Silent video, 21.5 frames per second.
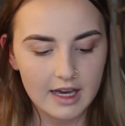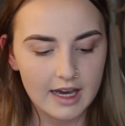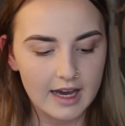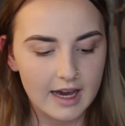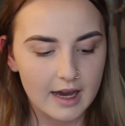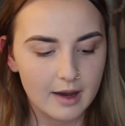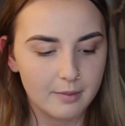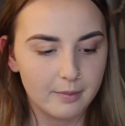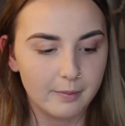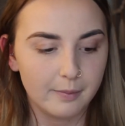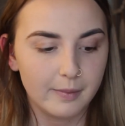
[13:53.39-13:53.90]

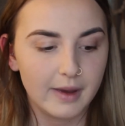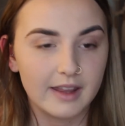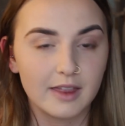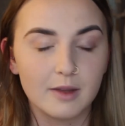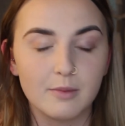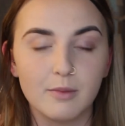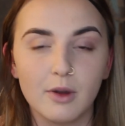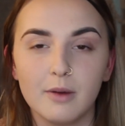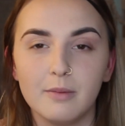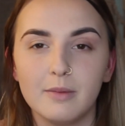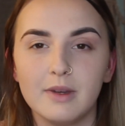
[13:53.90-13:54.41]
At
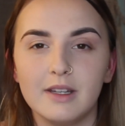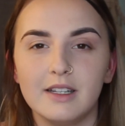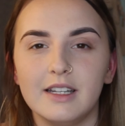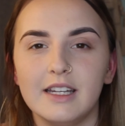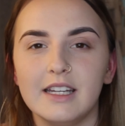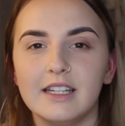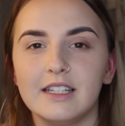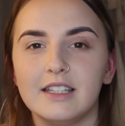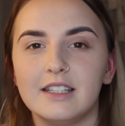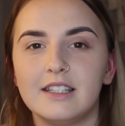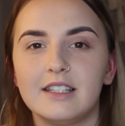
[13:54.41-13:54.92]
the moment
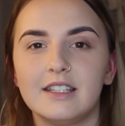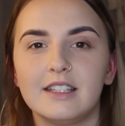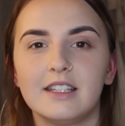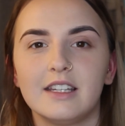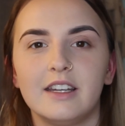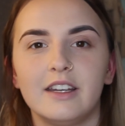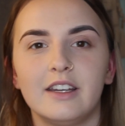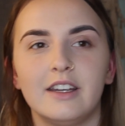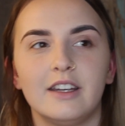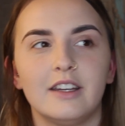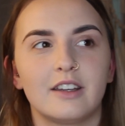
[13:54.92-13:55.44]

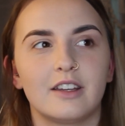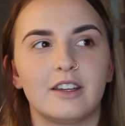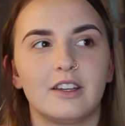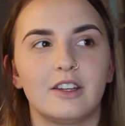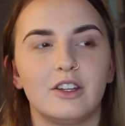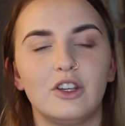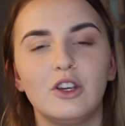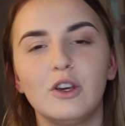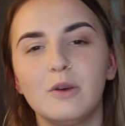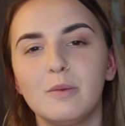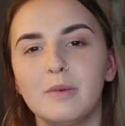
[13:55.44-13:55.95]
it's
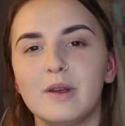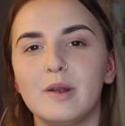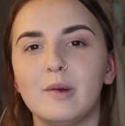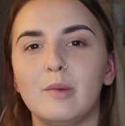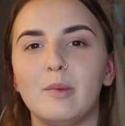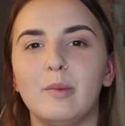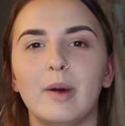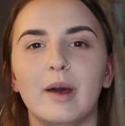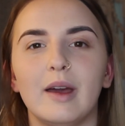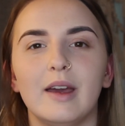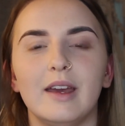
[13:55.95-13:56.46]

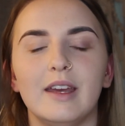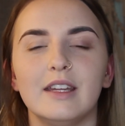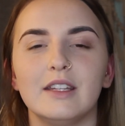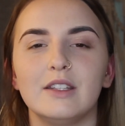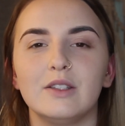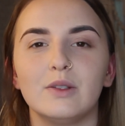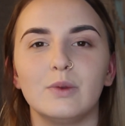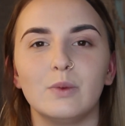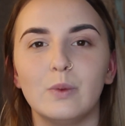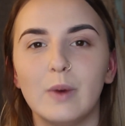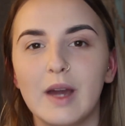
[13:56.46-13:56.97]
humid, but
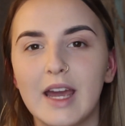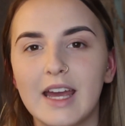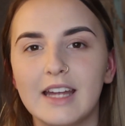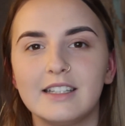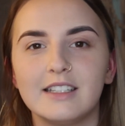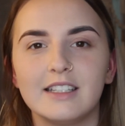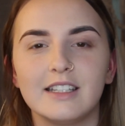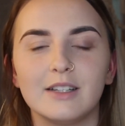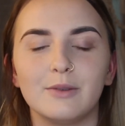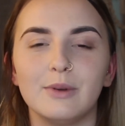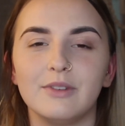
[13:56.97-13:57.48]
it's wet.
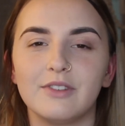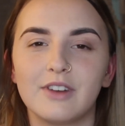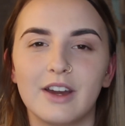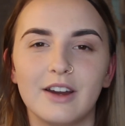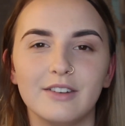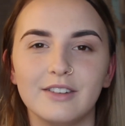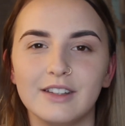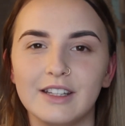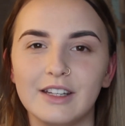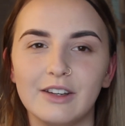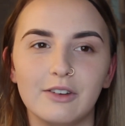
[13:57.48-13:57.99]
We've
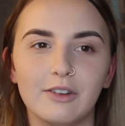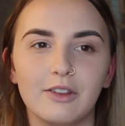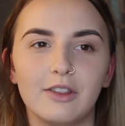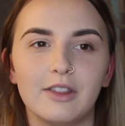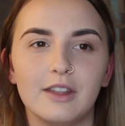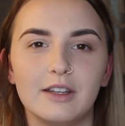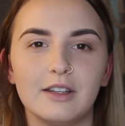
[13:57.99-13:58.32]
currently got